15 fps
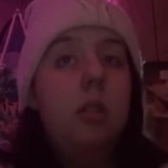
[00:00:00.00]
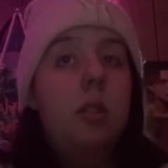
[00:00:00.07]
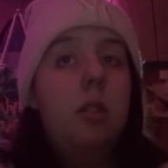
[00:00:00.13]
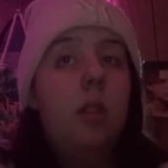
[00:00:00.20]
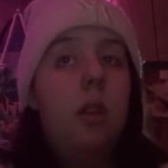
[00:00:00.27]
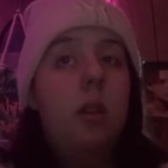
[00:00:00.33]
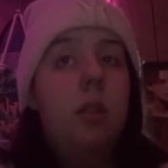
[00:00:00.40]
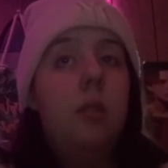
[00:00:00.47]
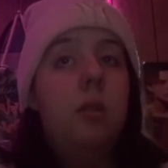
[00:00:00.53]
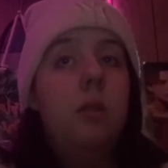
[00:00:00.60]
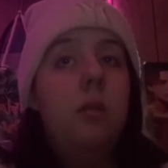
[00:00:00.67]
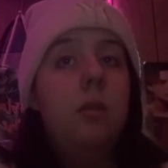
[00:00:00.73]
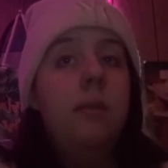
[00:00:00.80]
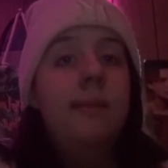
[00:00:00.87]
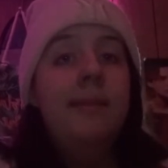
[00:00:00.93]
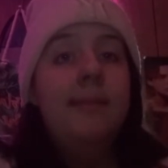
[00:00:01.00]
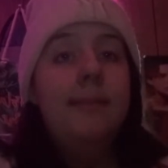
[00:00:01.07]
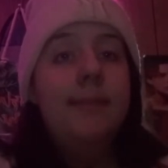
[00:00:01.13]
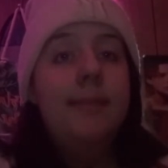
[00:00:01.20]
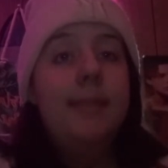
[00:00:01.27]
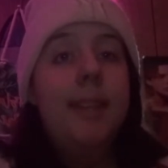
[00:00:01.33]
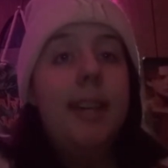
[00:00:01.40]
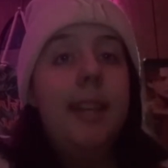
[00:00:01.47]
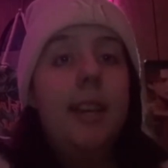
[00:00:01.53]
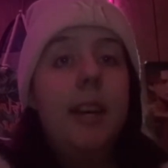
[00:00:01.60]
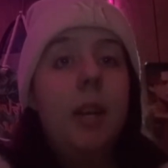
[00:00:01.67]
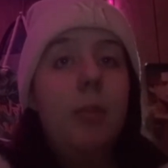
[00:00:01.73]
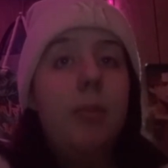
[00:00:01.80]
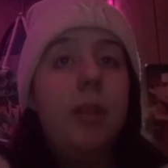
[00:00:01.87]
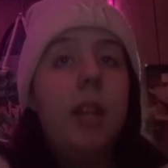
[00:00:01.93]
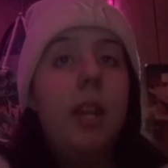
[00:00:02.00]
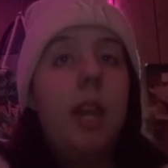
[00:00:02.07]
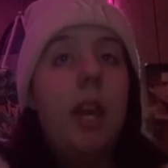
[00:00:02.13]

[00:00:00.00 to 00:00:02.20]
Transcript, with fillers: So I got up at like